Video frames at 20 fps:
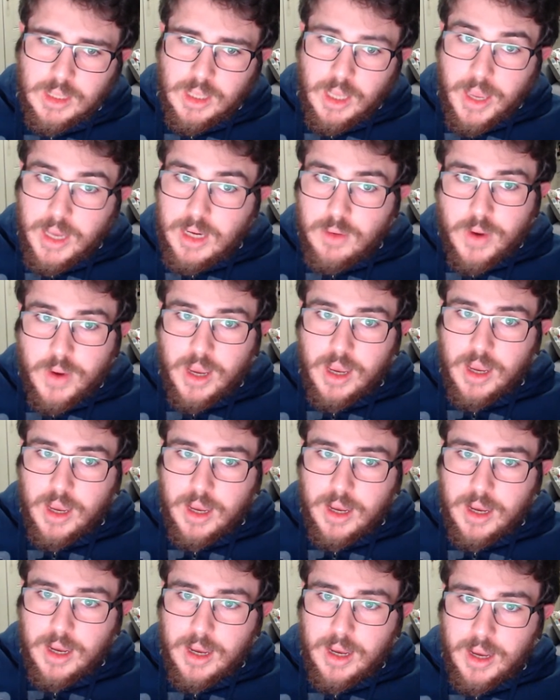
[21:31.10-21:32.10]
Anyway,
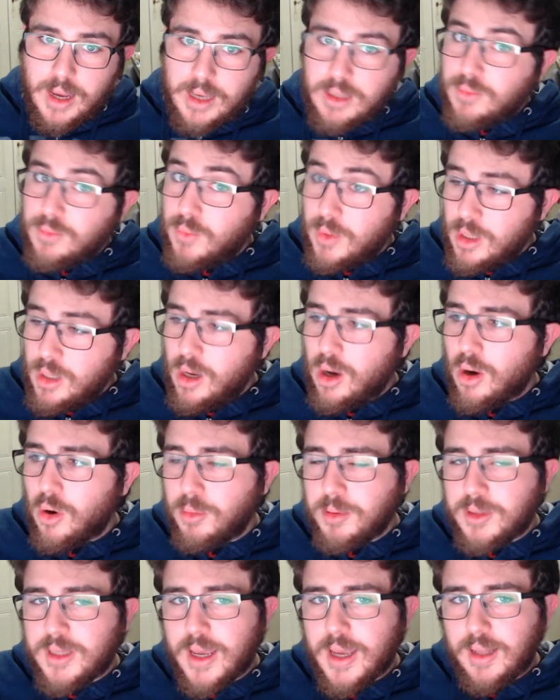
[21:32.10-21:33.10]
I really
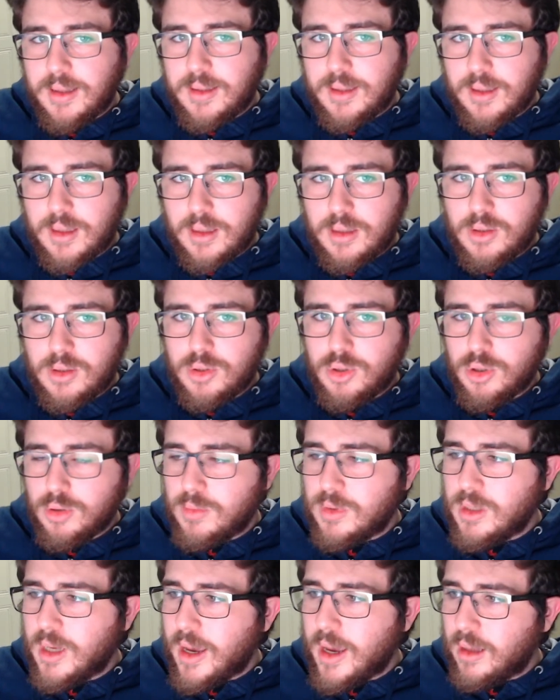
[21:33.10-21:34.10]
hope that
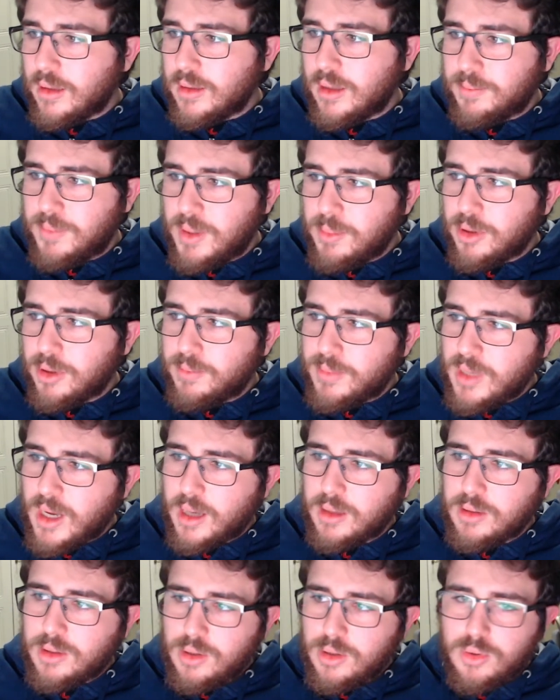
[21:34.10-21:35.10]
YouTube DL, the people
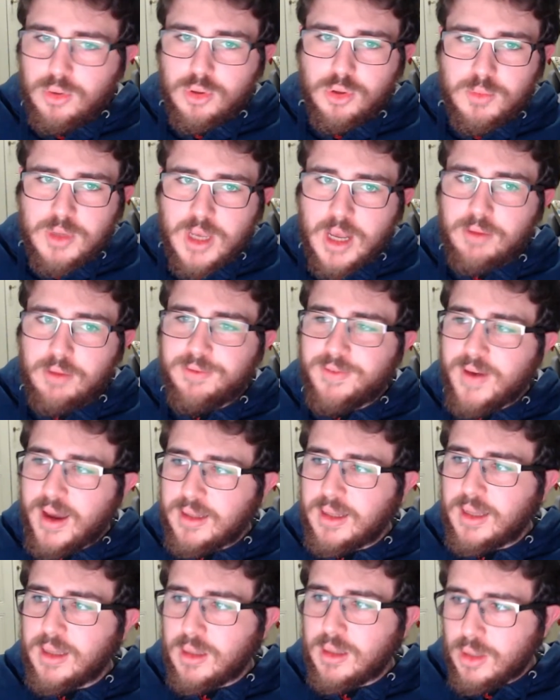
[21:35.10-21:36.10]
behind YouTube DL,
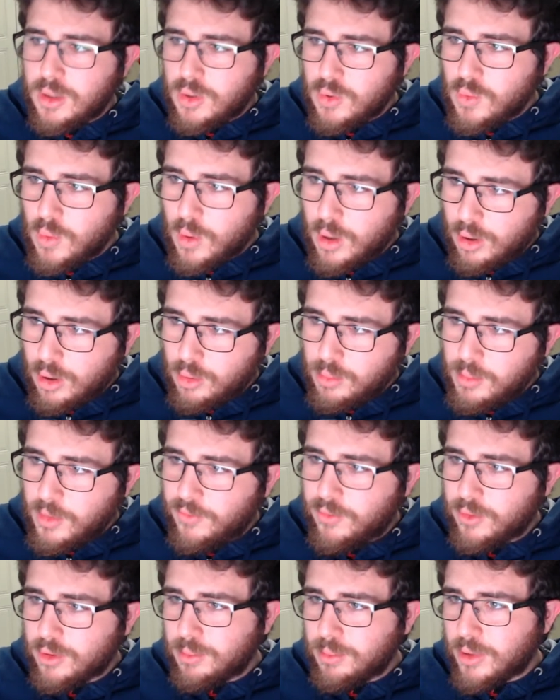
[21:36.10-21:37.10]
find a new home
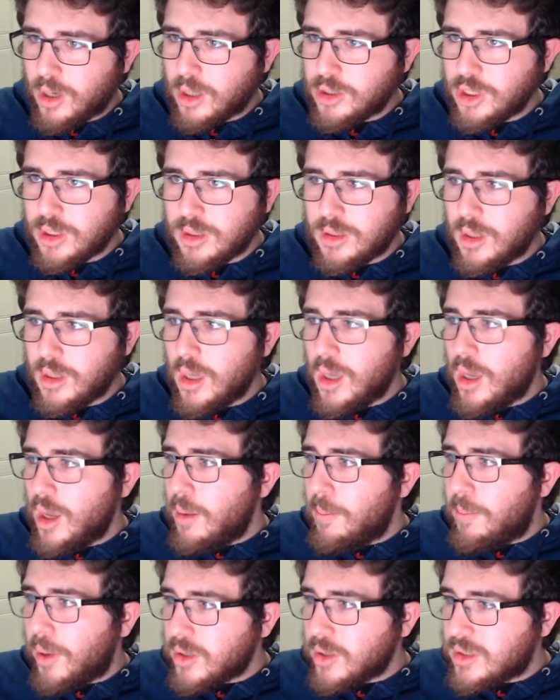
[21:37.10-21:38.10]
for the project,
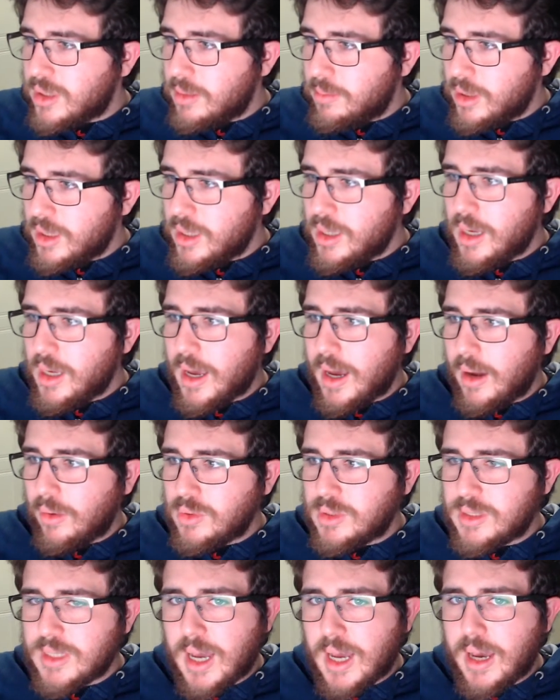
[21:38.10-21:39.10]
possibly
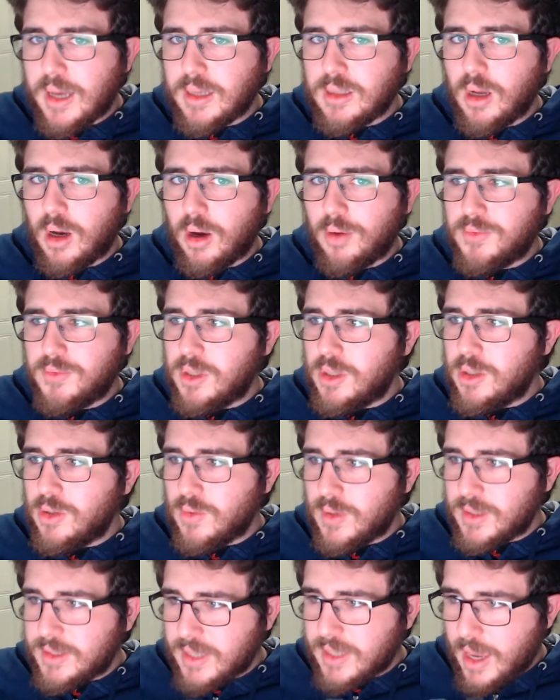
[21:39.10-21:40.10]
outside of the
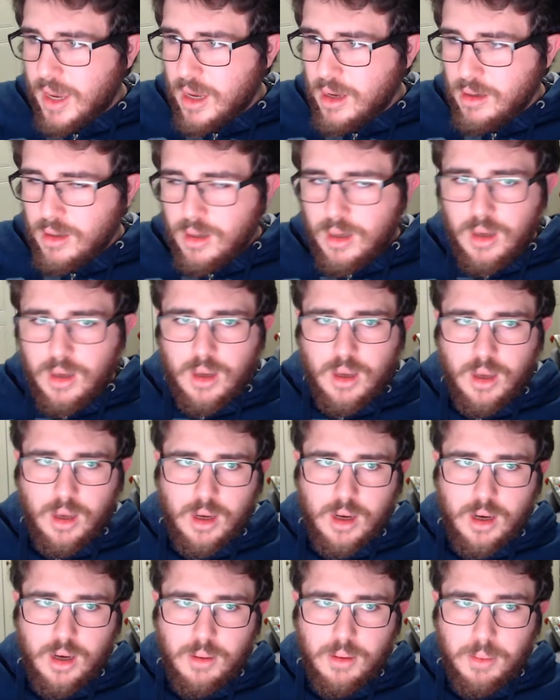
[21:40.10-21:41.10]
USA.
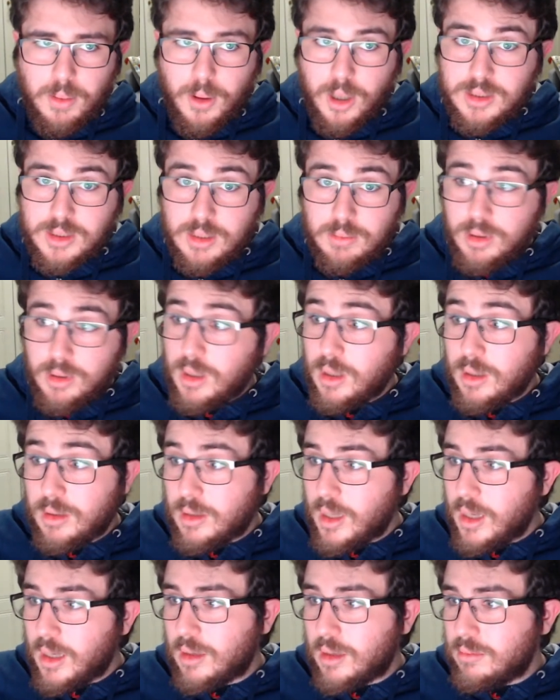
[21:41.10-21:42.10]
Possibly
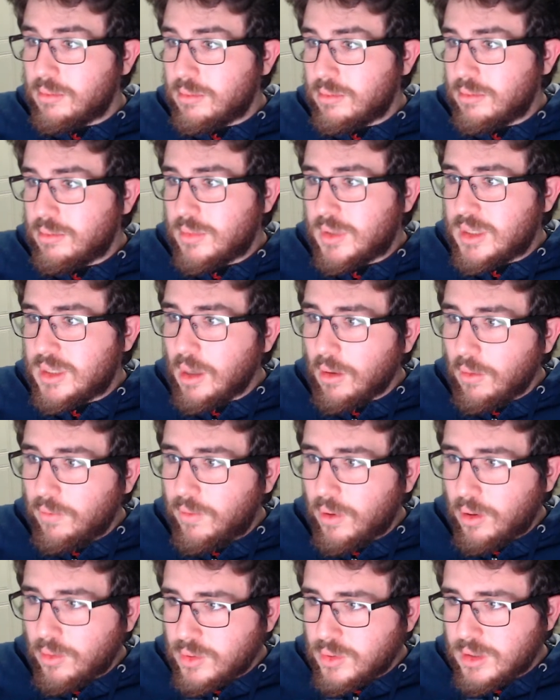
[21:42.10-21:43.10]
they can
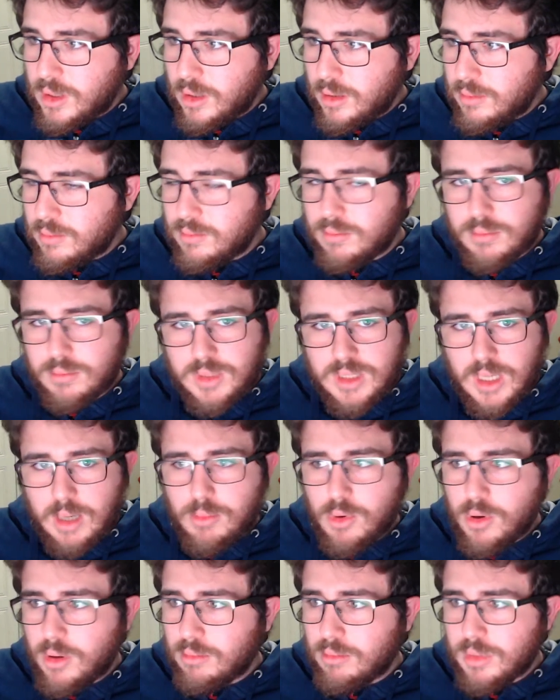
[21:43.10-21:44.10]
self-host it
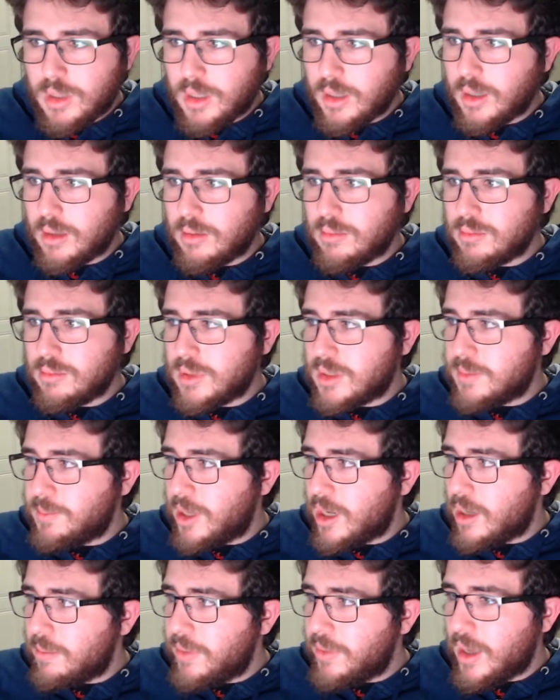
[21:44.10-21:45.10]
somewhere. They can
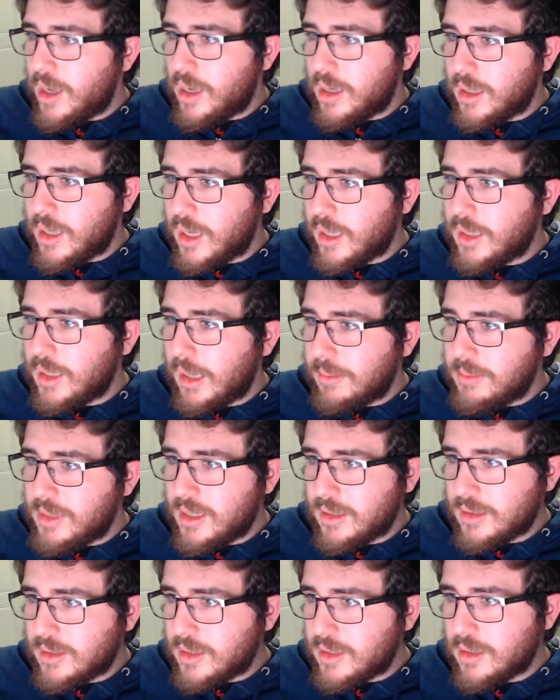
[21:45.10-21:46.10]
spin up a GitLab
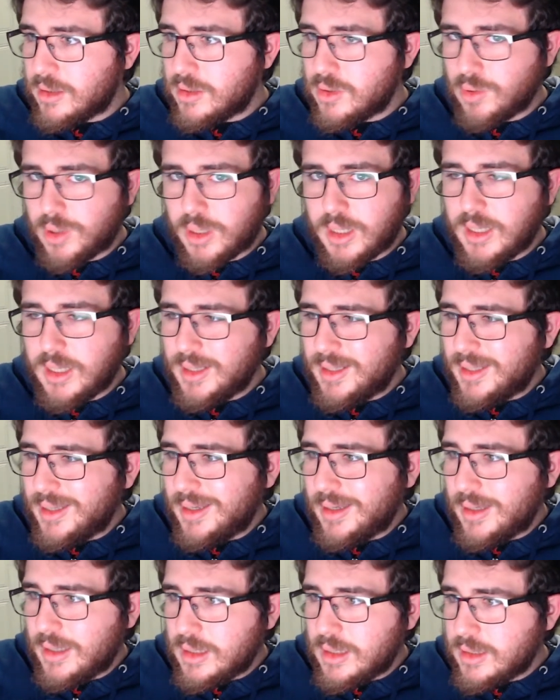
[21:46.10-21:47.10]
instance or a Git
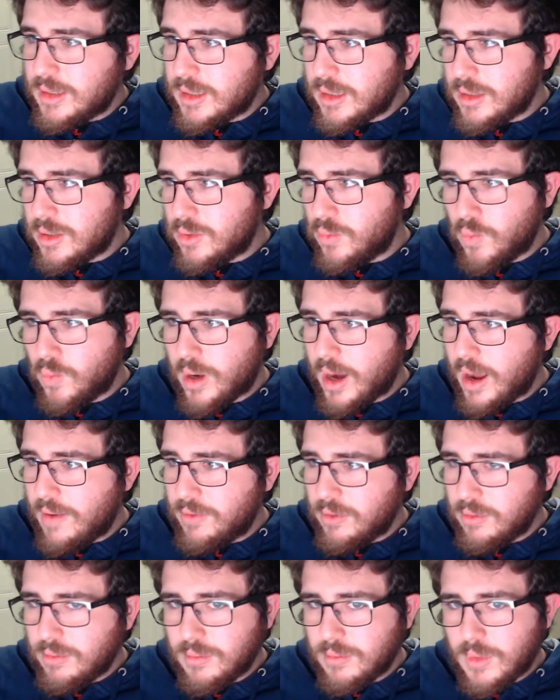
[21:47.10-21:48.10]
instance or
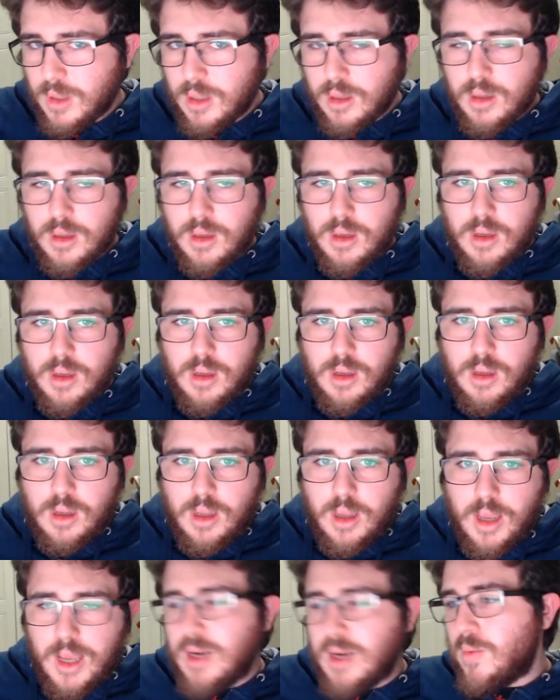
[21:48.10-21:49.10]
whatever.
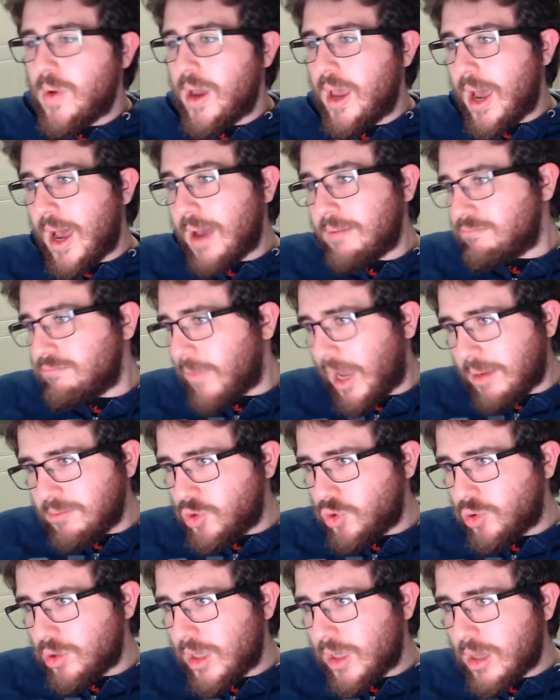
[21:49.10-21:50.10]
Anyway, I'm
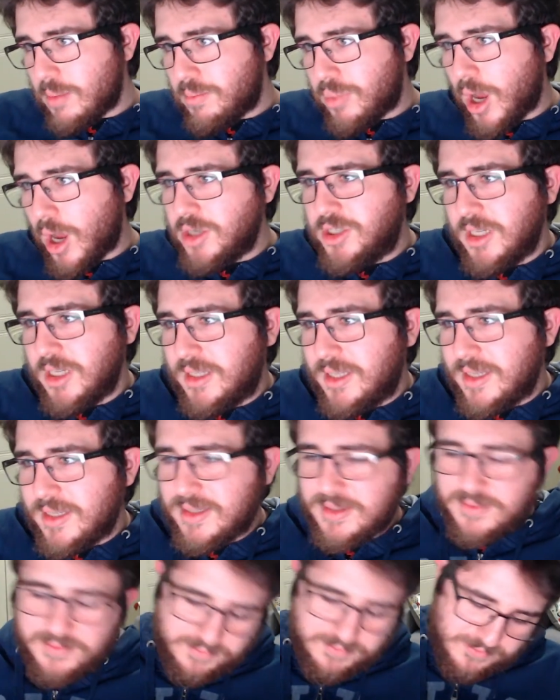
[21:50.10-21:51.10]
sure that the project
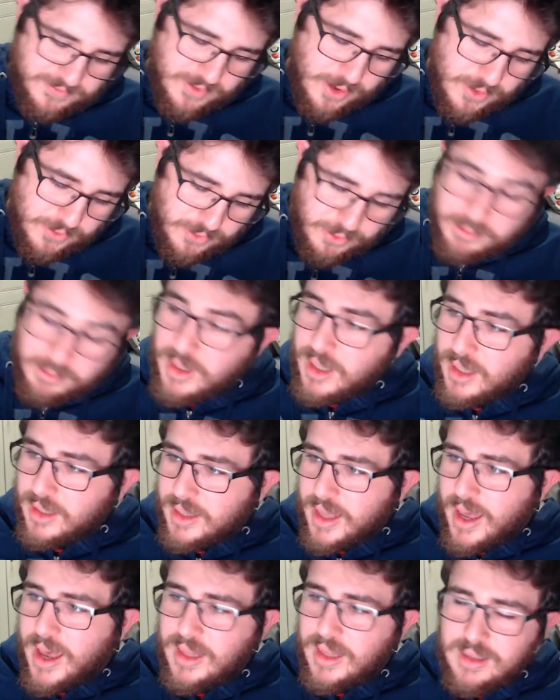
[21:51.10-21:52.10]
is far from being
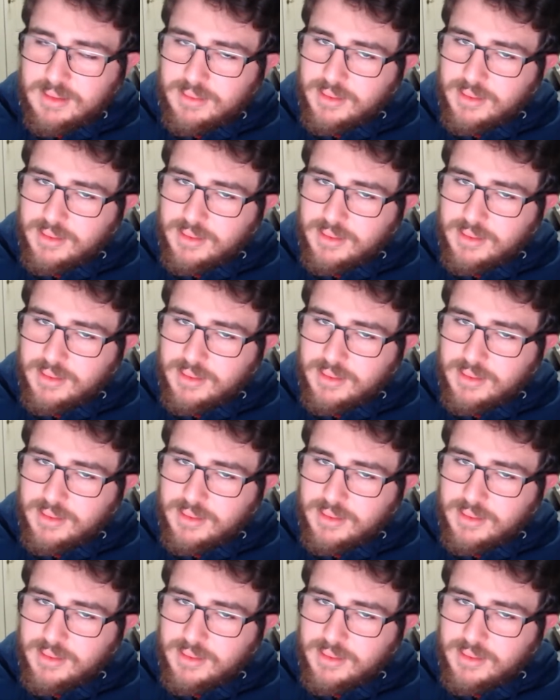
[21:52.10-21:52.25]
dead.